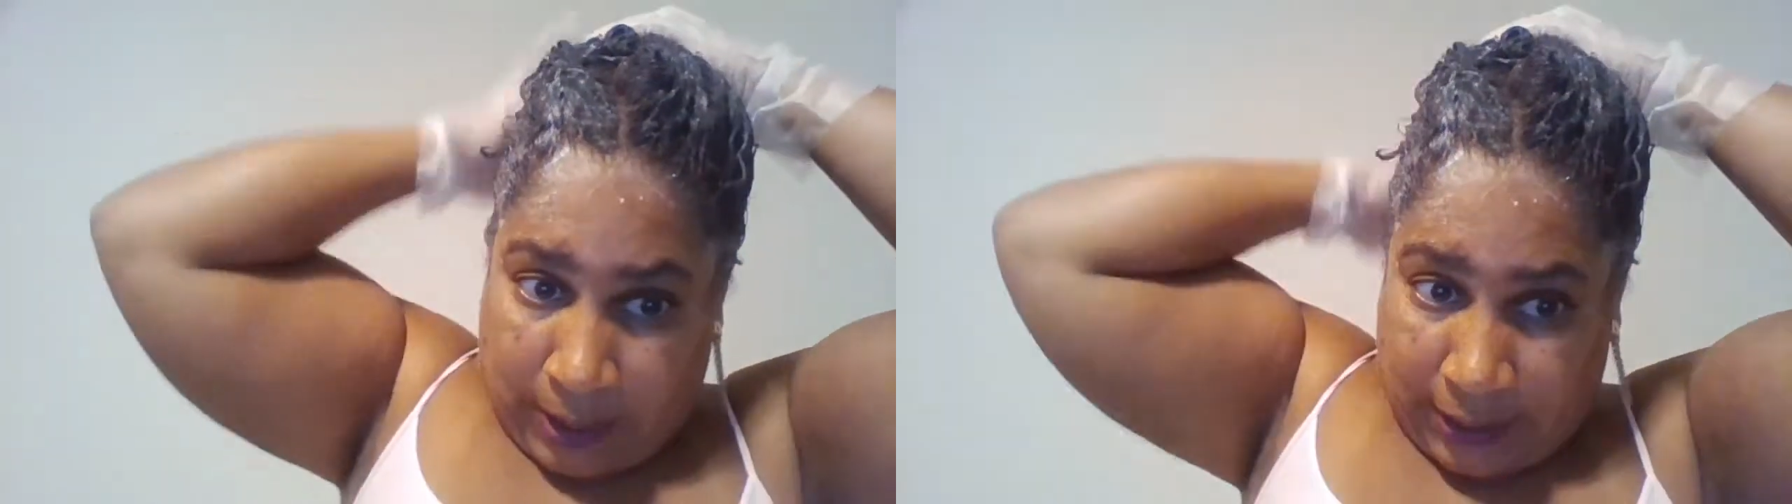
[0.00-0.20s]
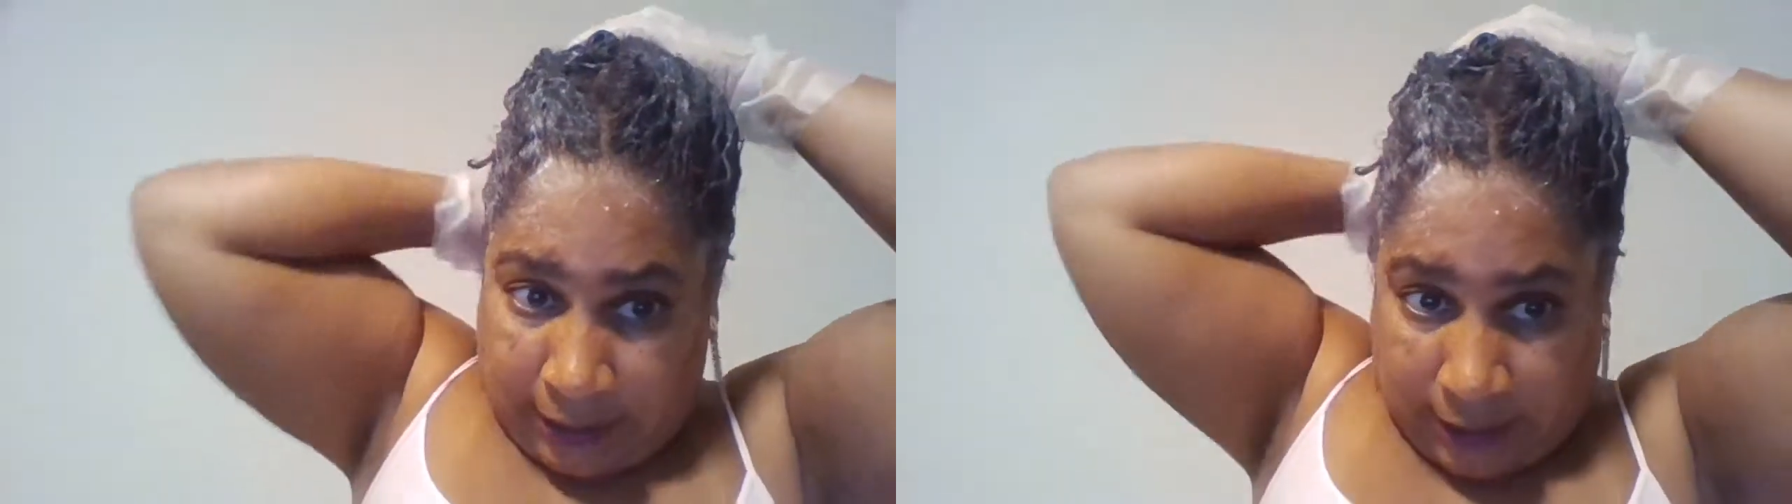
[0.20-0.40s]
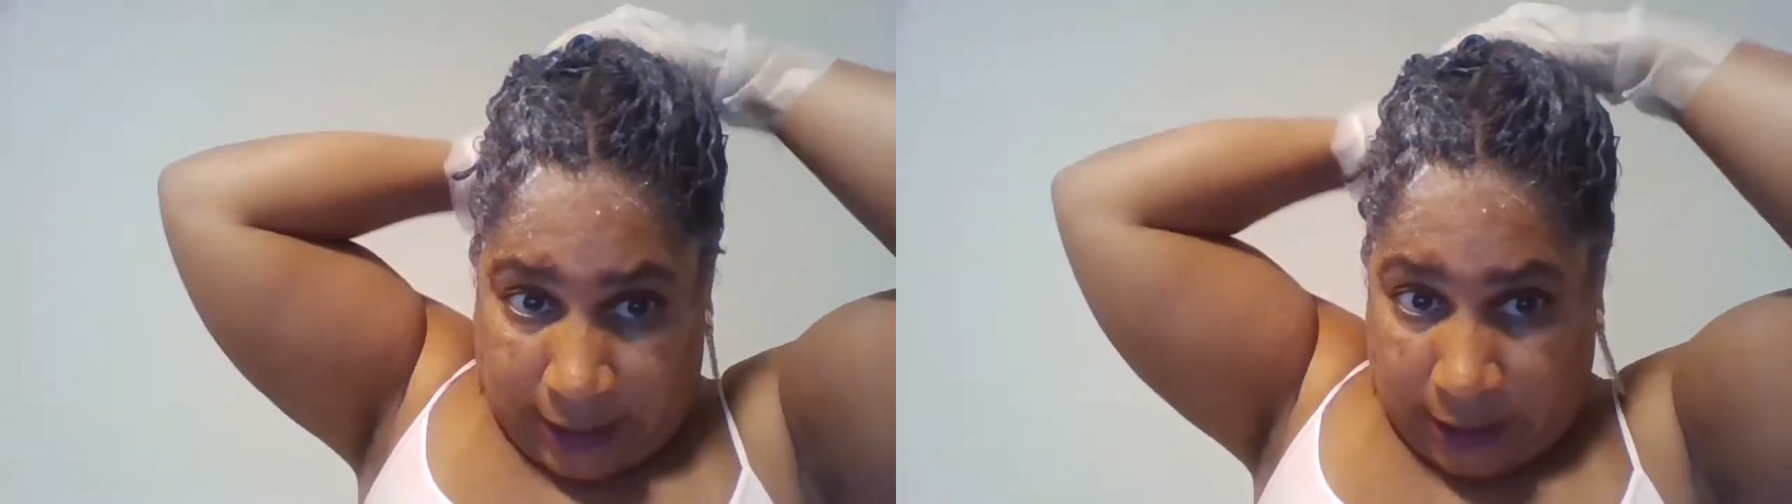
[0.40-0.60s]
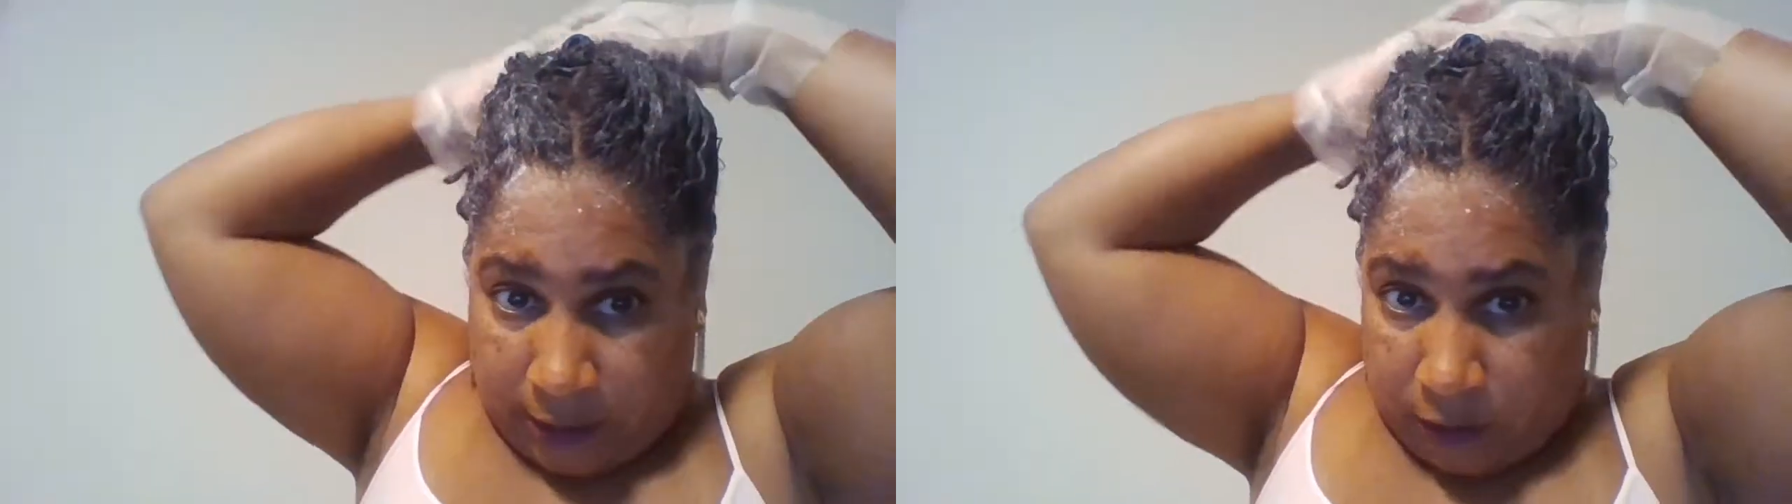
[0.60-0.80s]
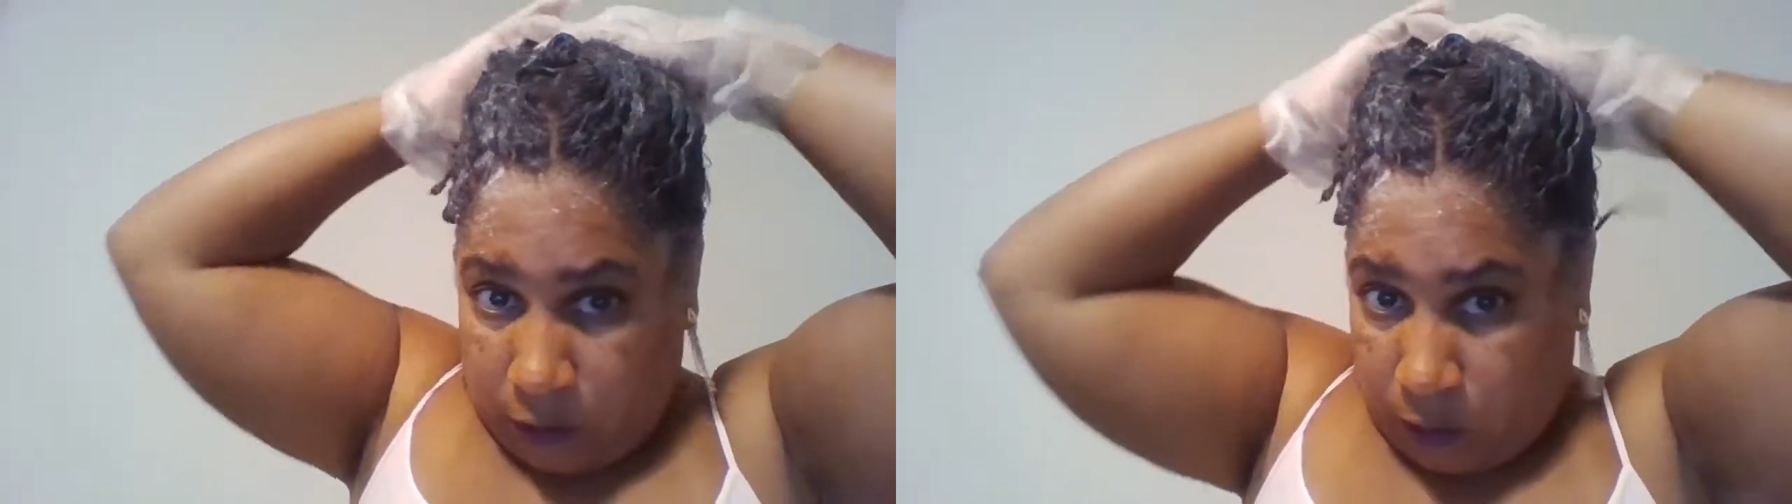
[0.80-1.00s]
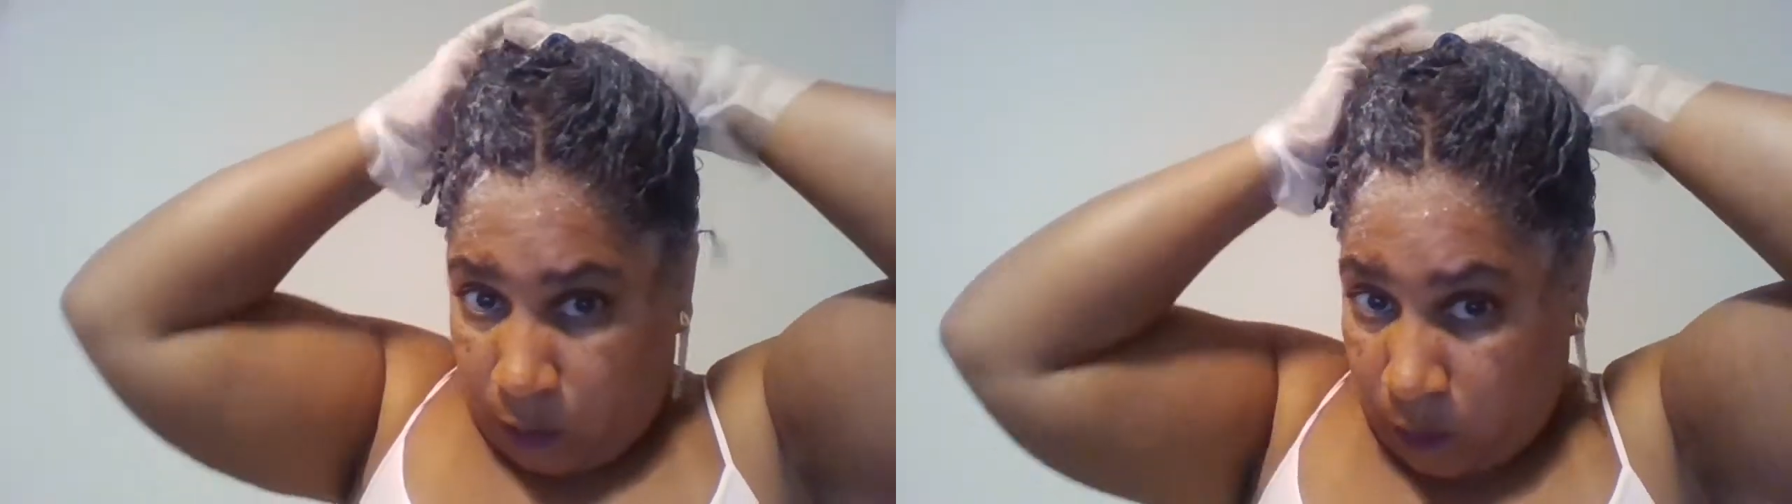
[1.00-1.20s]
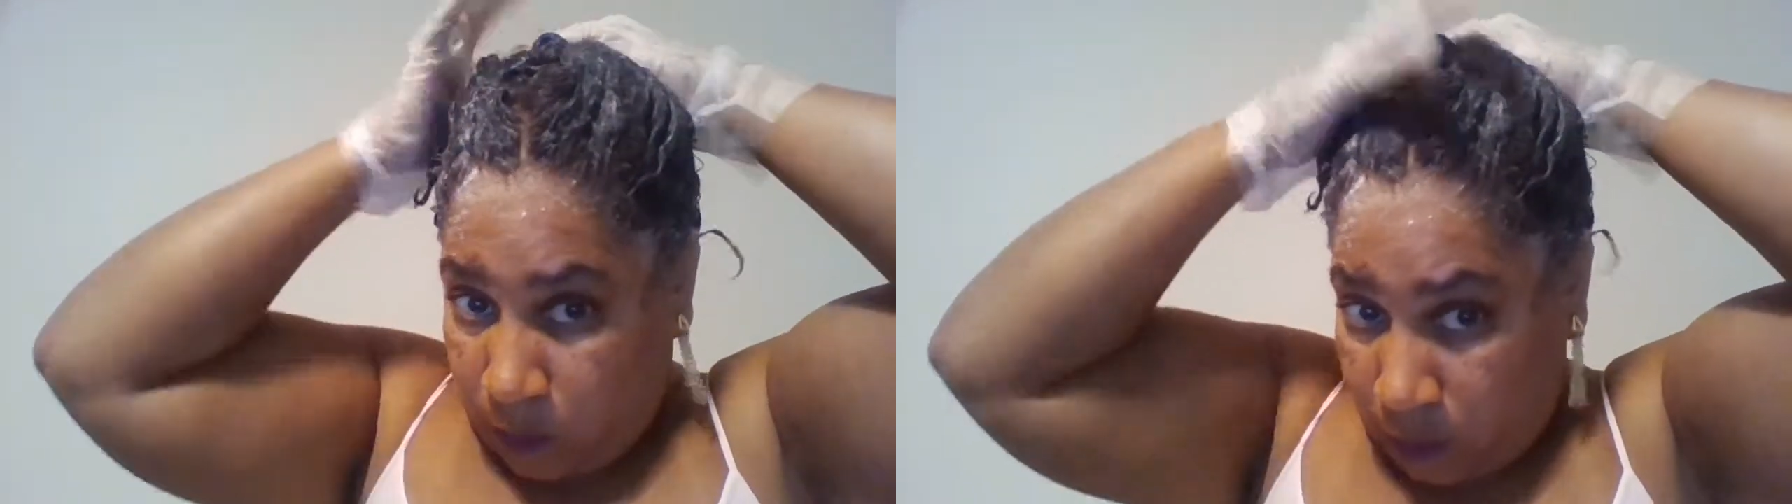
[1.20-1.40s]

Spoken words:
I decided to